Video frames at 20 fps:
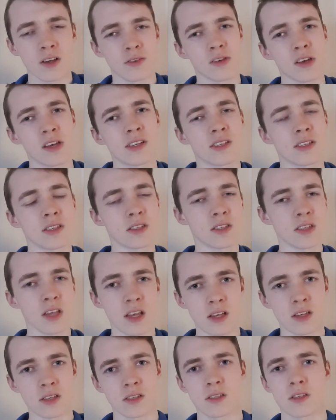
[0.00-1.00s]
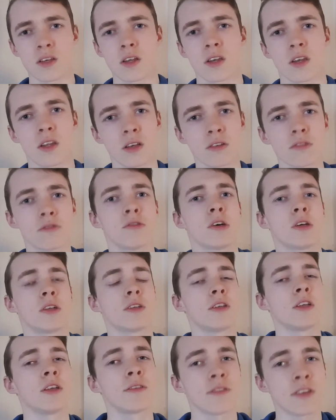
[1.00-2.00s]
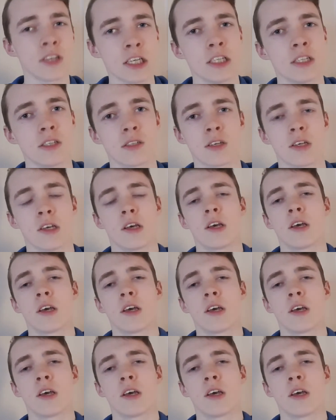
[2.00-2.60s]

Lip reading: of a 6-0 defeat